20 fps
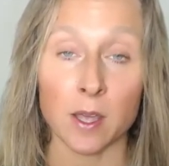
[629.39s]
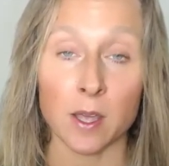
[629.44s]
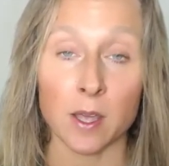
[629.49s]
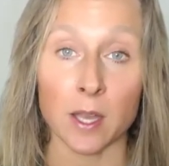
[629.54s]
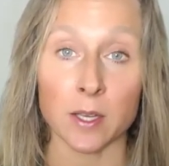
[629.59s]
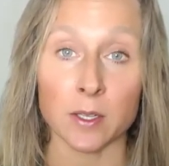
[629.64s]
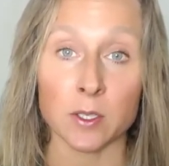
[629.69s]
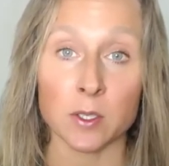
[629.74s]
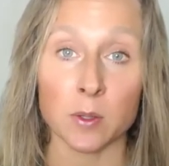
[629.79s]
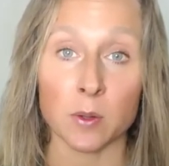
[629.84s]

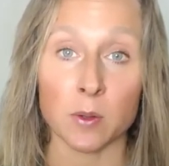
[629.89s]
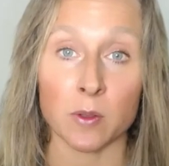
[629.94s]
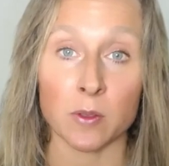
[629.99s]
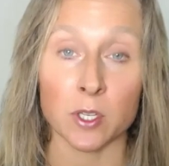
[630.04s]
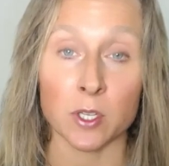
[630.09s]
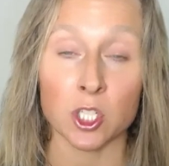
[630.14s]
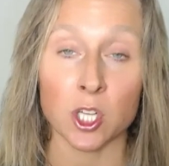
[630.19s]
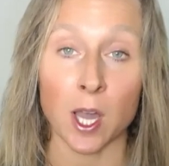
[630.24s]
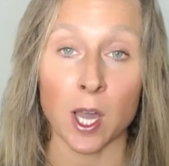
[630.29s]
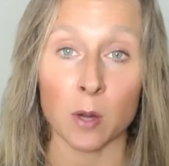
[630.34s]
And
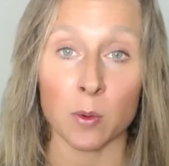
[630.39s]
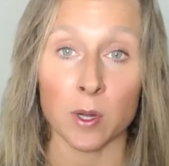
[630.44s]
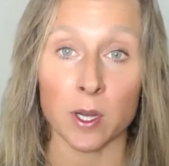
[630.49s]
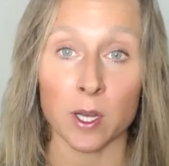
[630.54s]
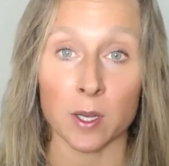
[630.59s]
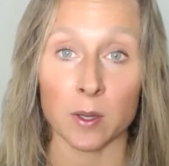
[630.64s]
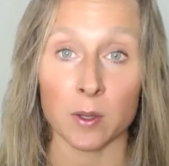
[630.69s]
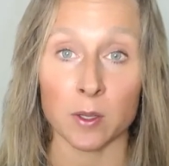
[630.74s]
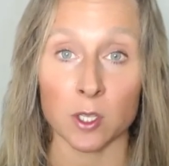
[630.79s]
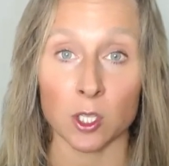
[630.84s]
the
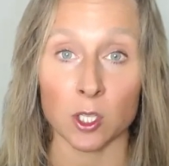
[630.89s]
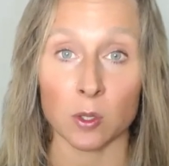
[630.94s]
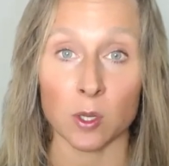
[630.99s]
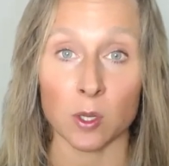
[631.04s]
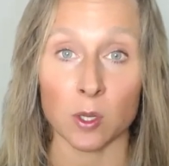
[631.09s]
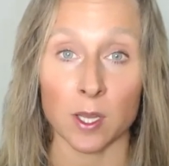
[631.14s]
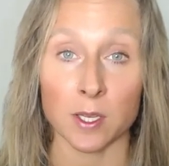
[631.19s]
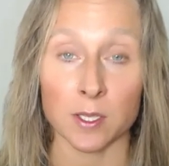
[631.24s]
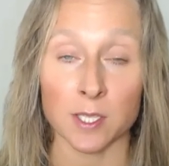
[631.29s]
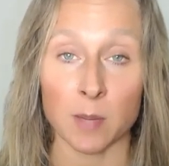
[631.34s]
shower,
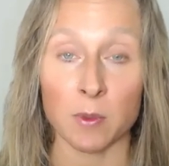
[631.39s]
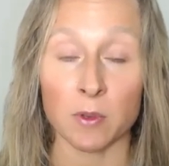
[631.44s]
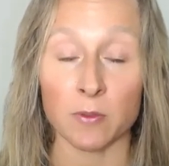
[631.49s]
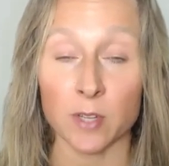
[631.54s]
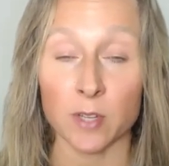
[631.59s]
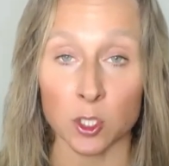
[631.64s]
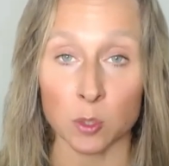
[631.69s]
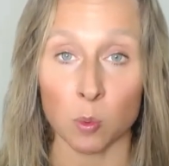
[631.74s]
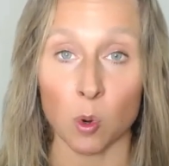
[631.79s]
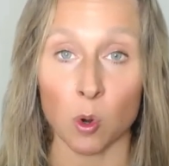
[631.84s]
some of
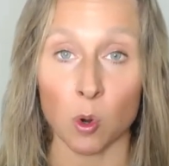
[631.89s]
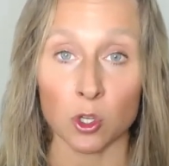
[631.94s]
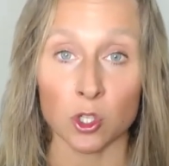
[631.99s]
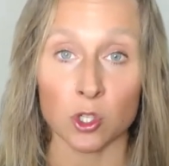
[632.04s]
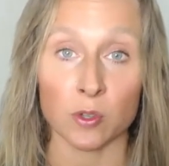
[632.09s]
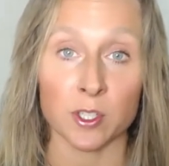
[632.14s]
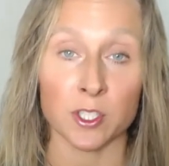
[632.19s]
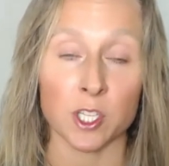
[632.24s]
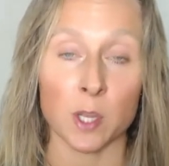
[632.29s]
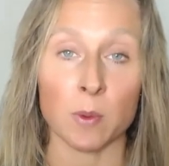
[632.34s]
it's
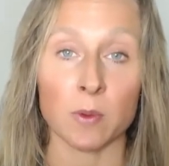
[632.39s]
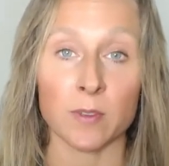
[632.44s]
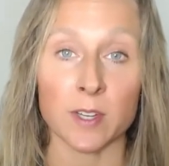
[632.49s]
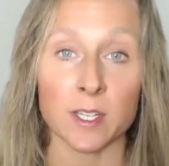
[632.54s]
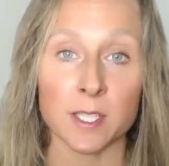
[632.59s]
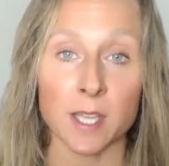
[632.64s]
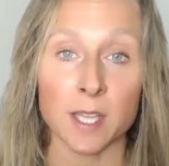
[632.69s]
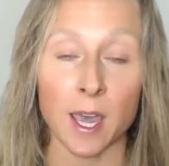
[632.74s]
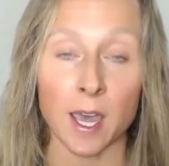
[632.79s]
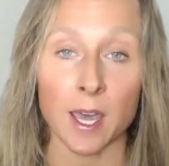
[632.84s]
water and some of
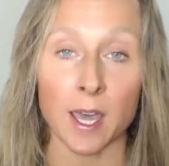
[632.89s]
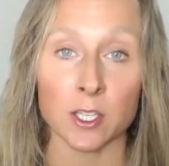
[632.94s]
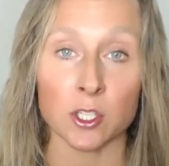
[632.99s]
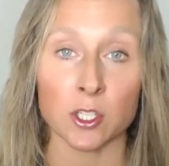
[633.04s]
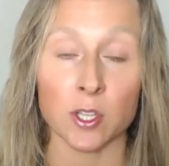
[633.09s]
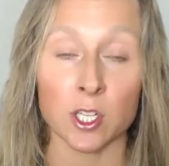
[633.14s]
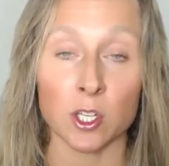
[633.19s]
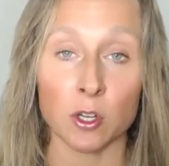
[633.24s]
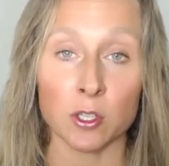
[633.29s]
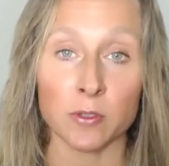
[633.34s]
it's air,
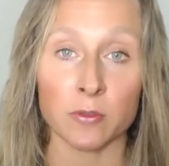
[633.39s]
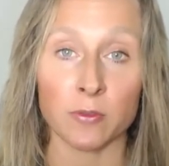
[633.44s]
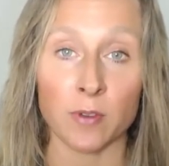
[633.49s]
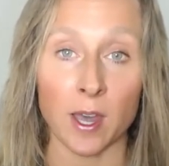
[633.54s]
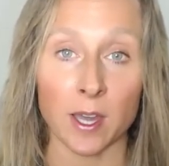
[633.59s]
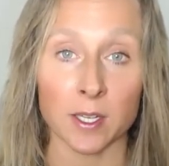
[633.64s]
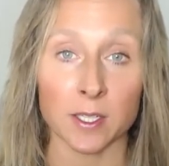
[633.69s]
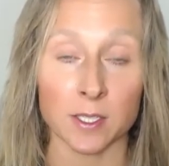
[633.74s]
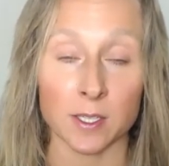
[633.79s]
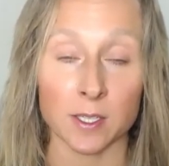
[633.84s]
so they're not
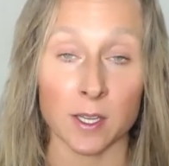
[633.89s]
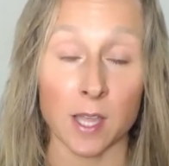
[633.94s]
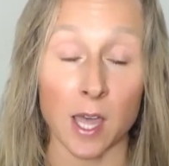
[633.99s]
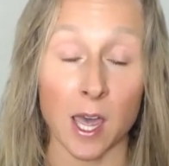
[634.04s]
effect,